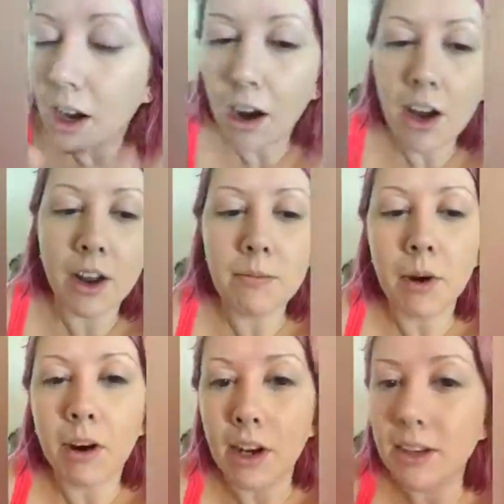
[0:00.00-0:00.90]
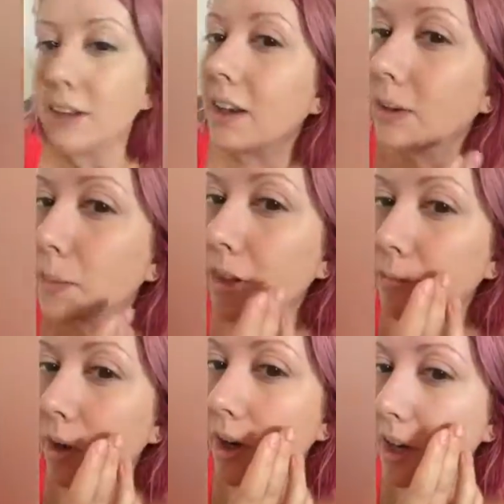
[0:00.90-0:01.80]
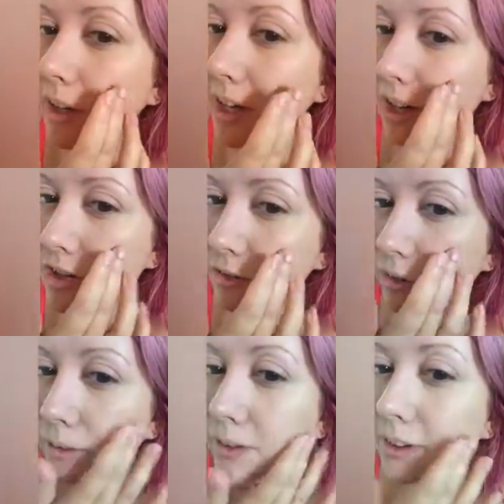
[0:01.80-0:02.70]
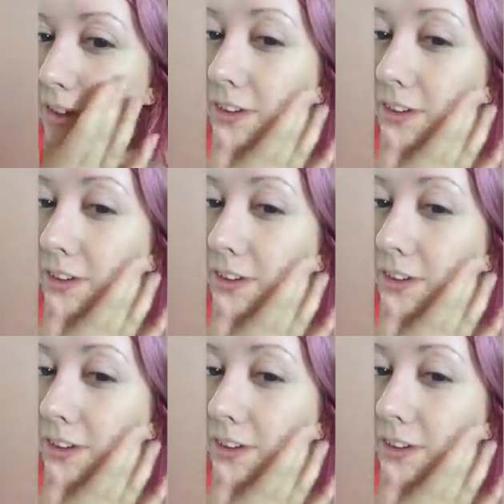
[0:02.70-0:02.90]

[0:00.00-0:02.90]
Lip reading: I don't mind a little bit of my natural